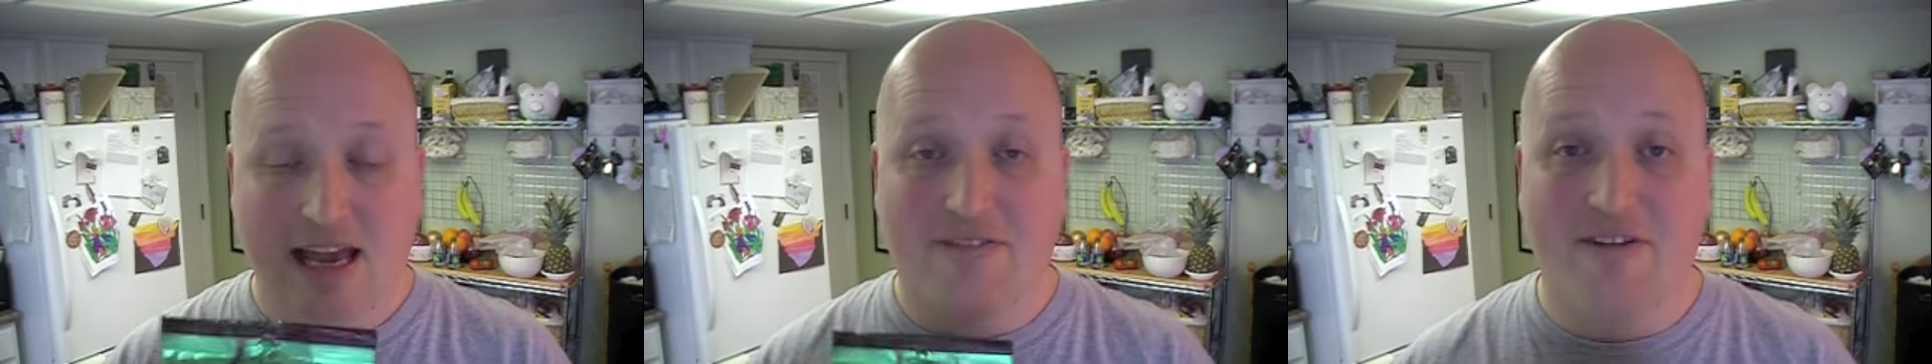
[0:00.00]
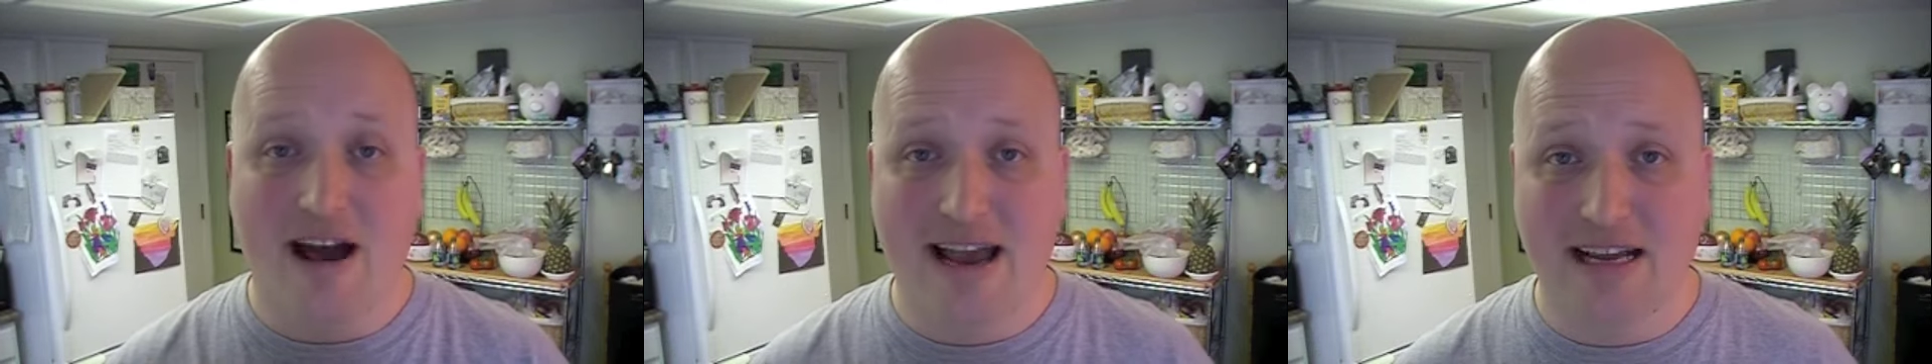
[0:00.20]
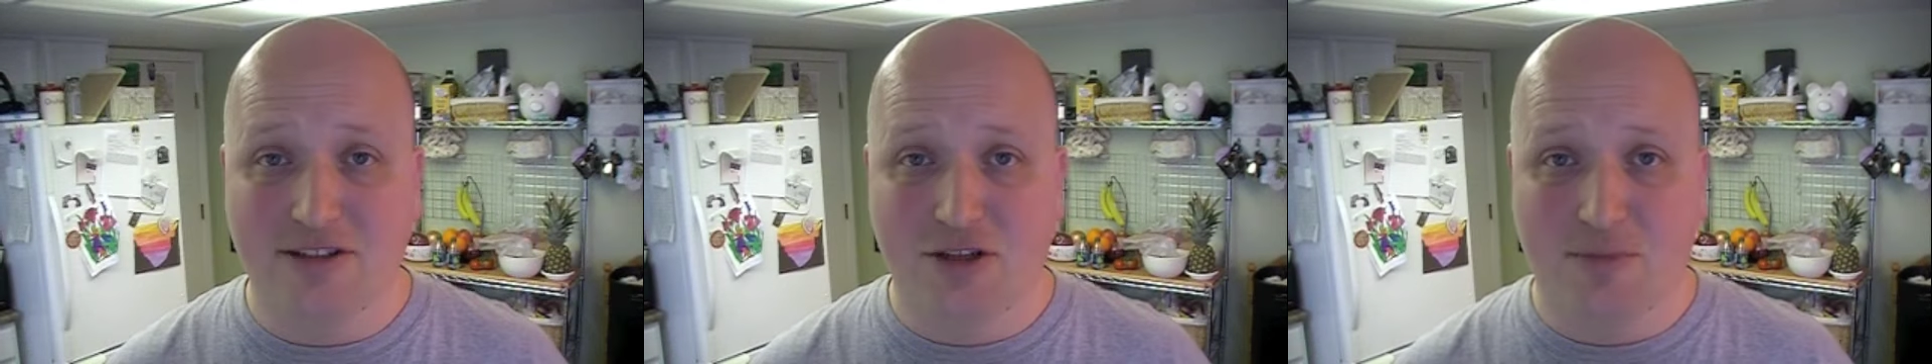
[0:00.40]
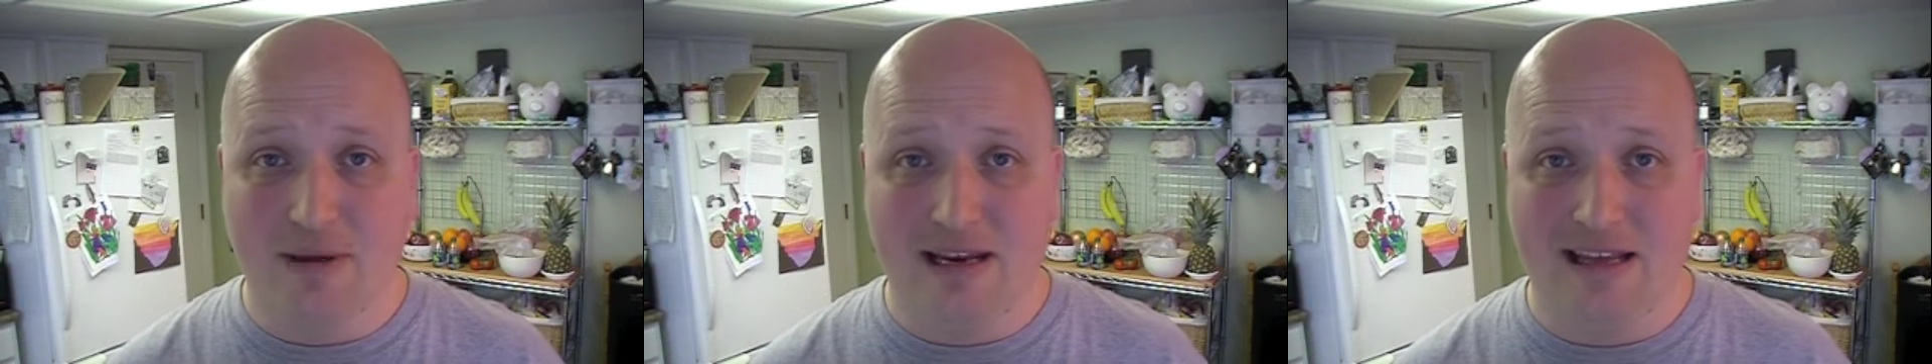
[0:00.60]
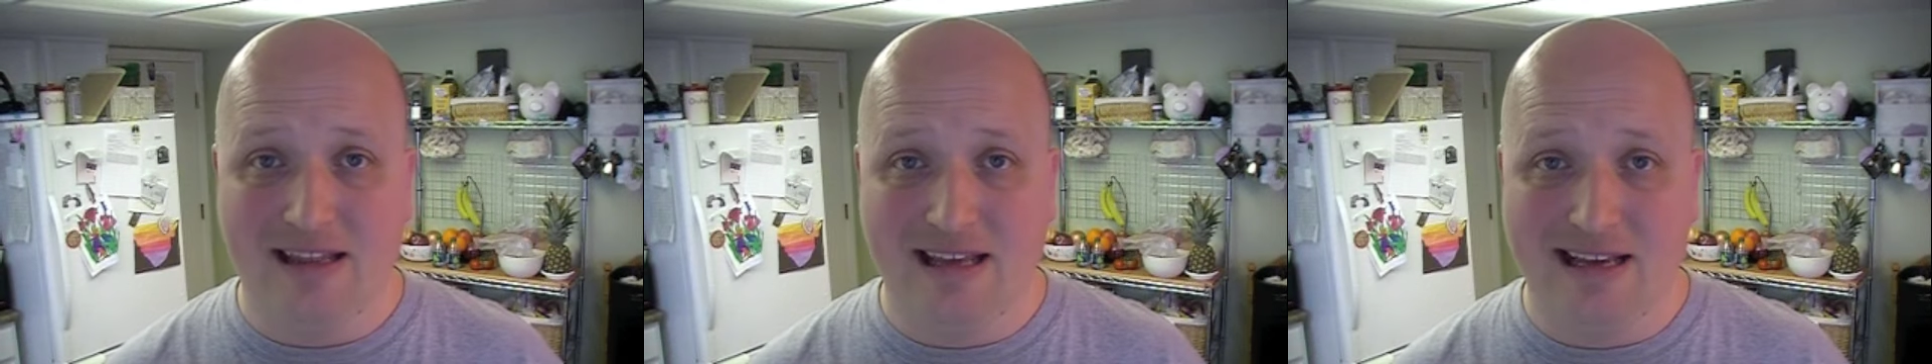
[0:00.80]
If I eat too
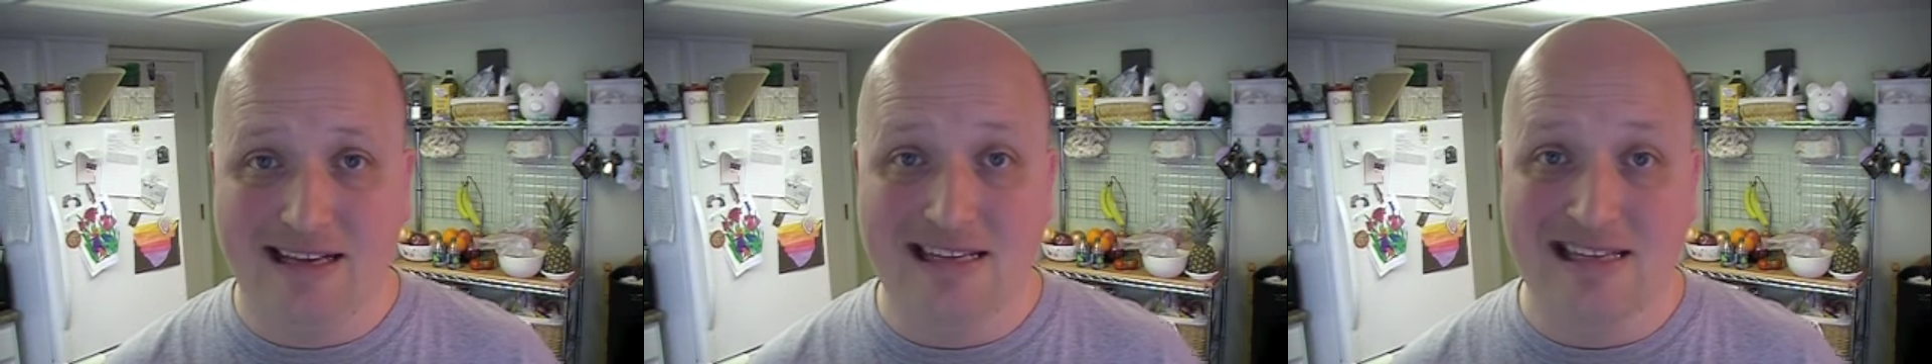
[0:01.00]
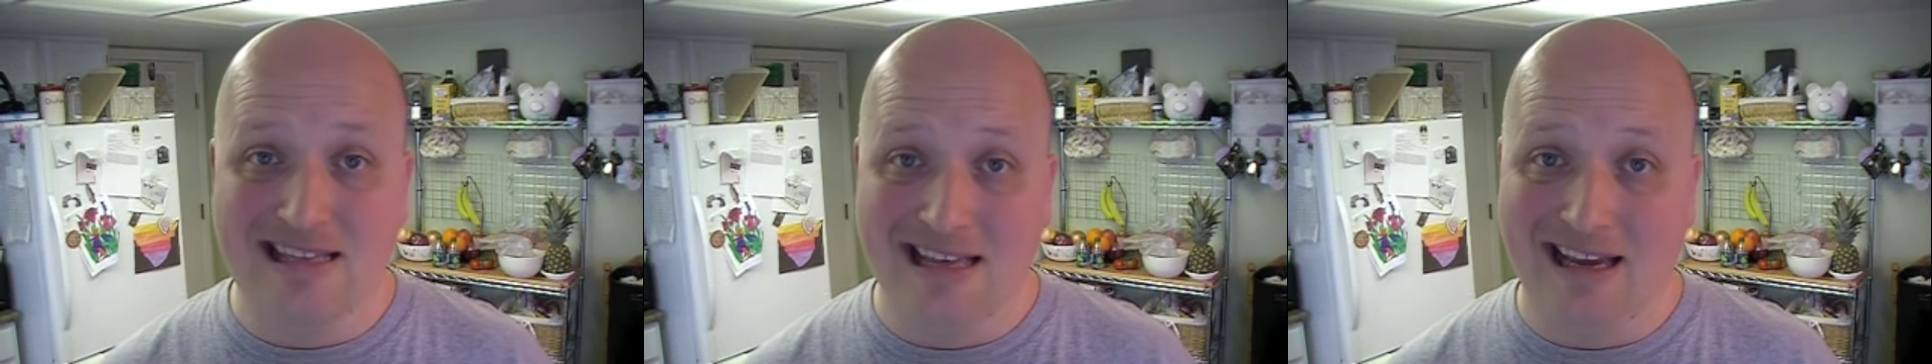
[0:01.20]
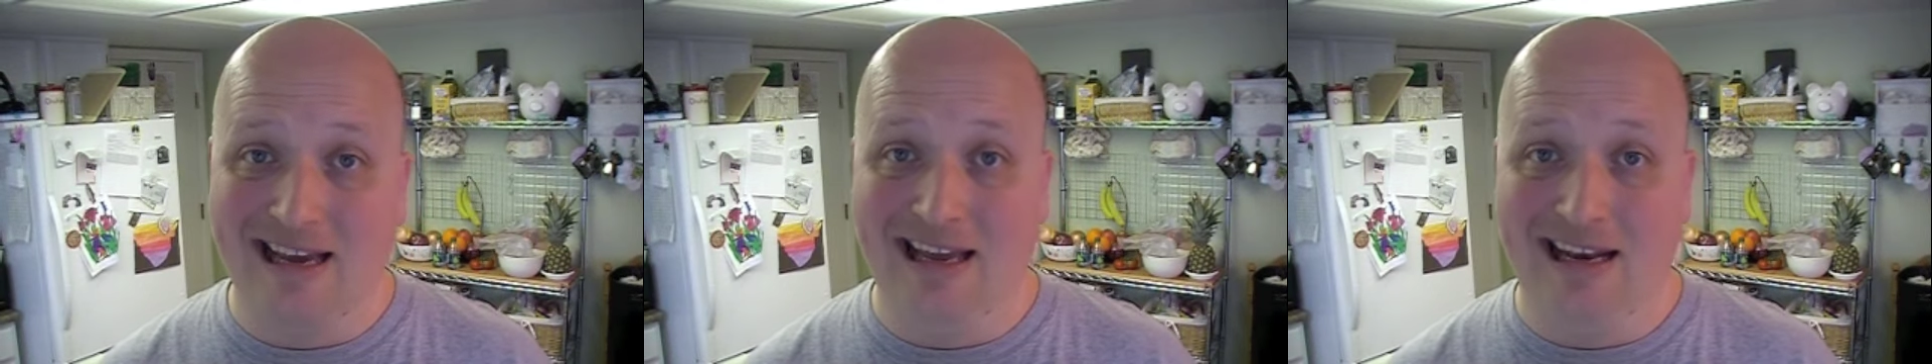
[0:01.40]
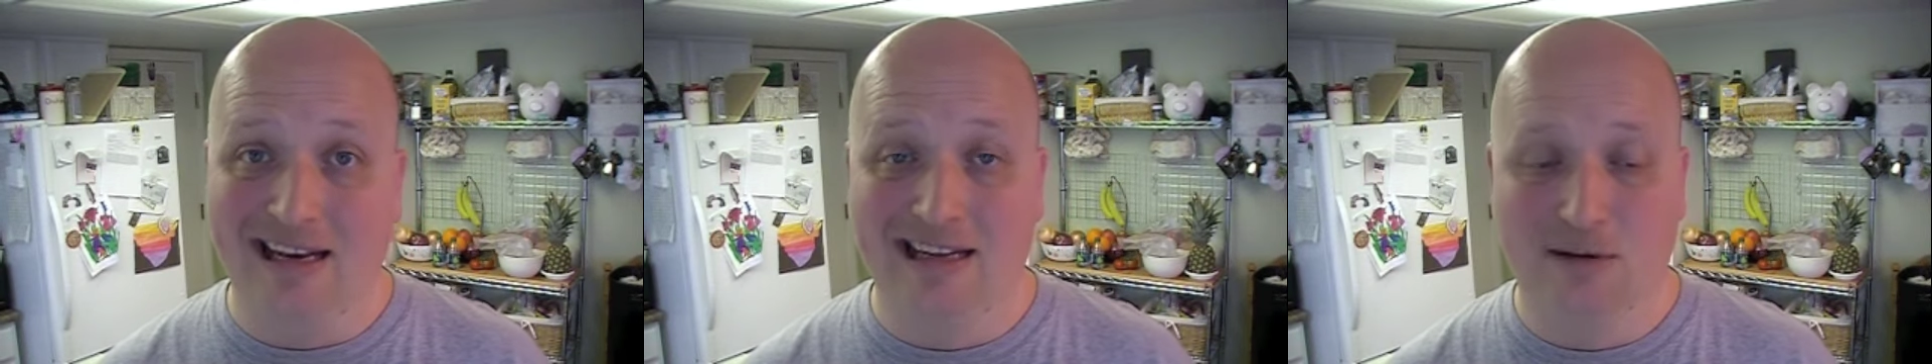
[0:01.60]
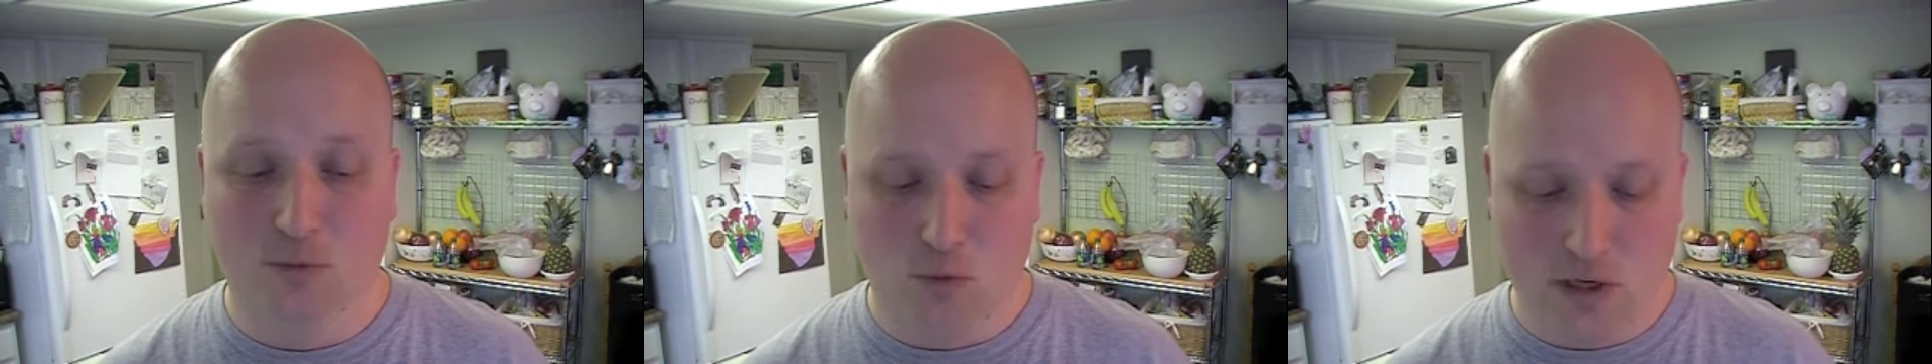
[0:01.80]
many of these,
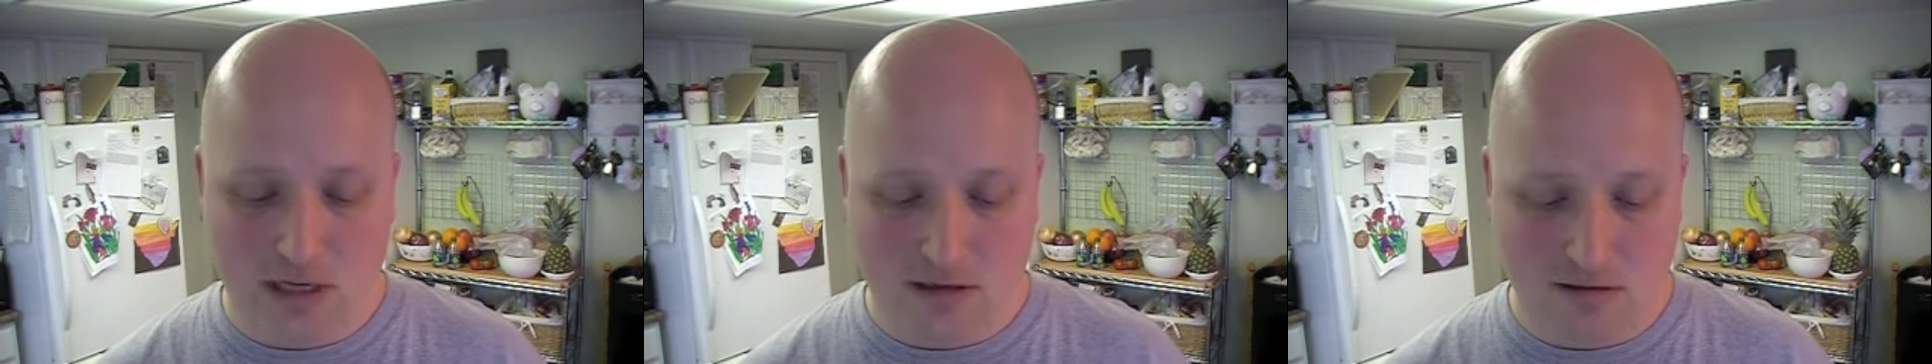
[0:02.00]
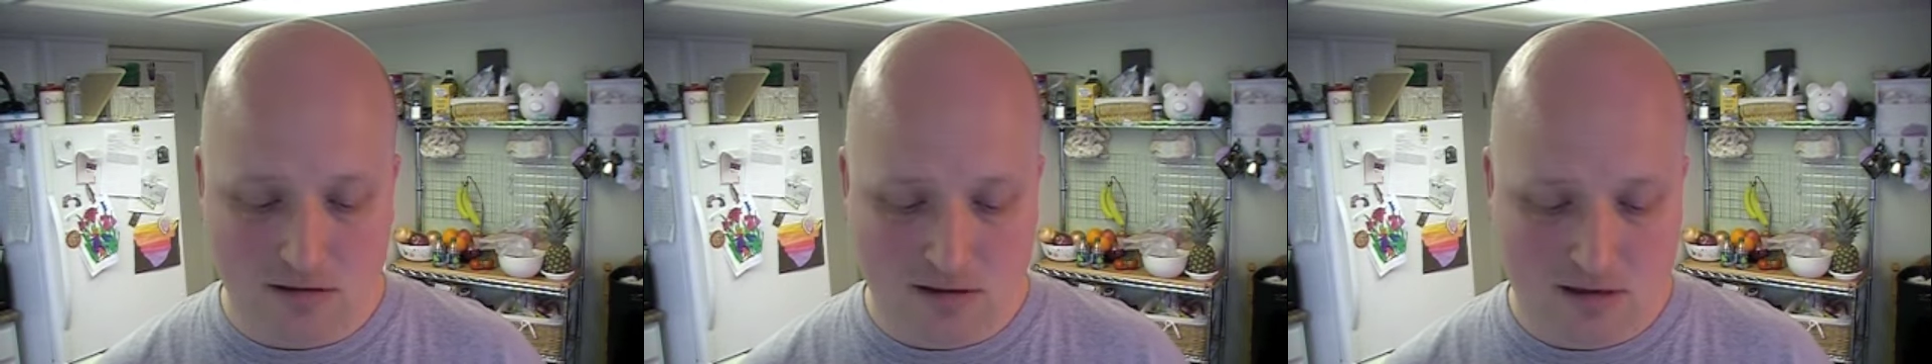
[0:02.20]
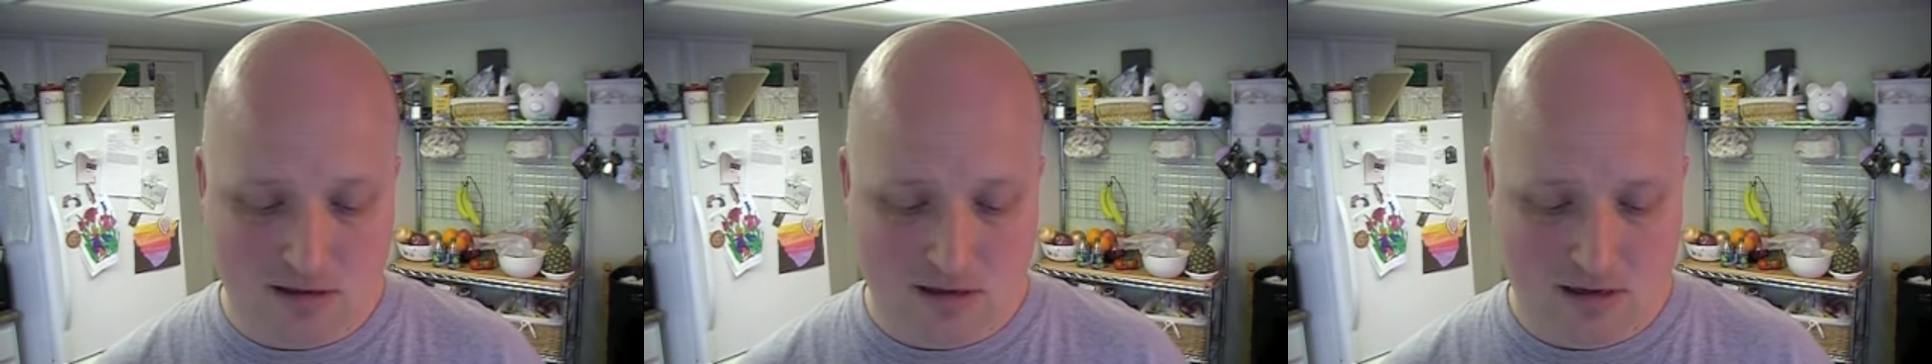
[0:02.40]
then, well,